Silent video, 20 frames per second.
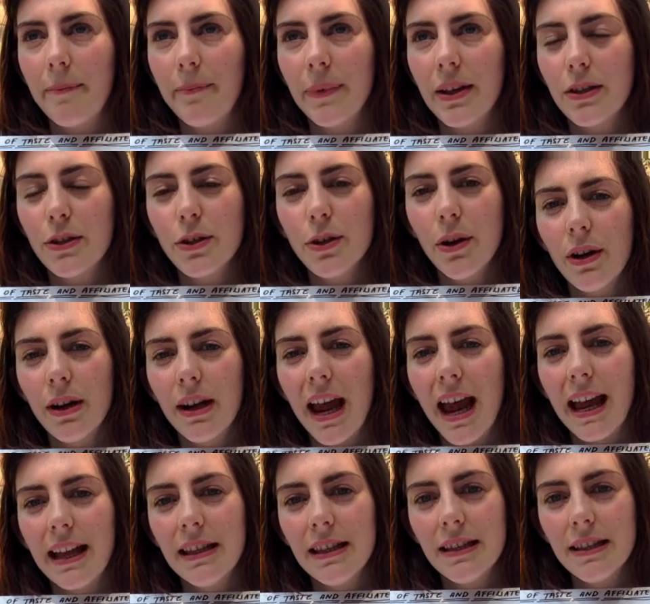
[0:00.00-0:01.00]
it's an
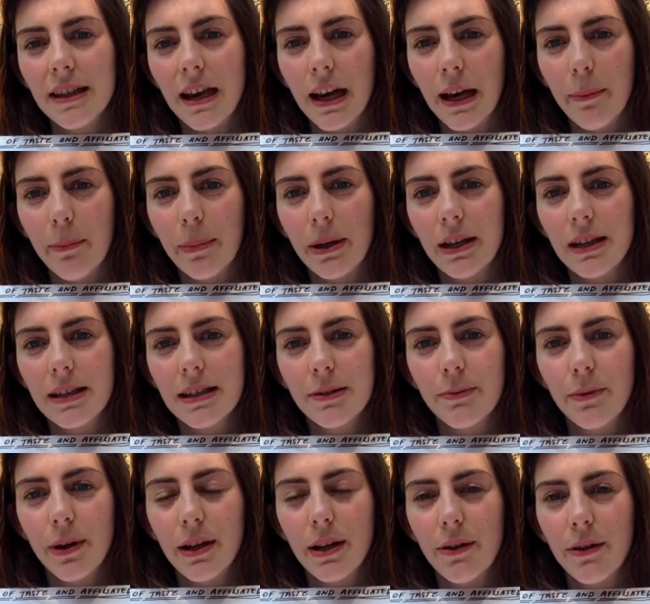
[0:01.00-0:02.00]
enzyme, but it's
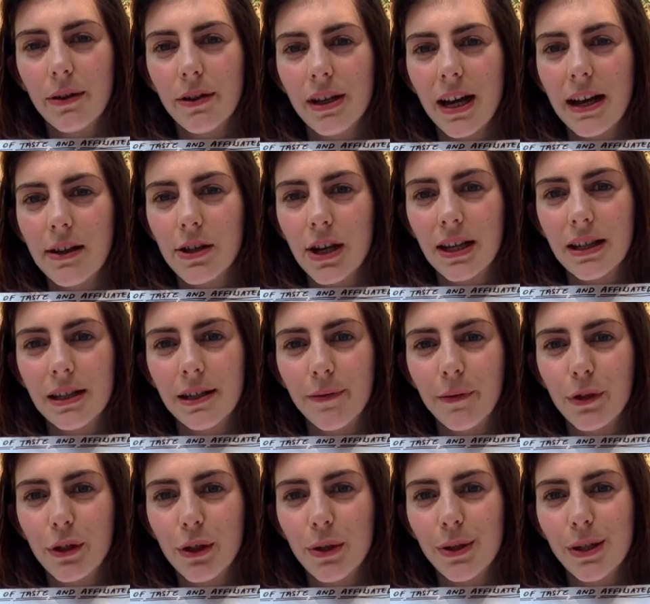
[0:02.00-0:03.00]
one of the digestive
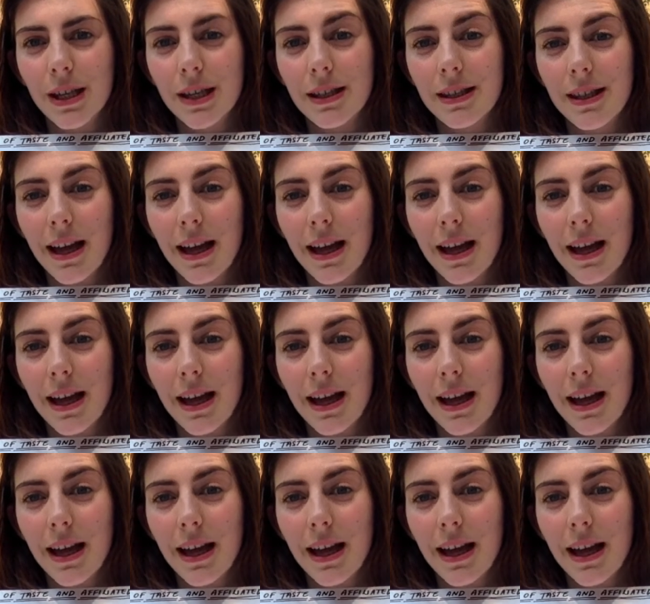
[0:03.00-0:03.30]
juices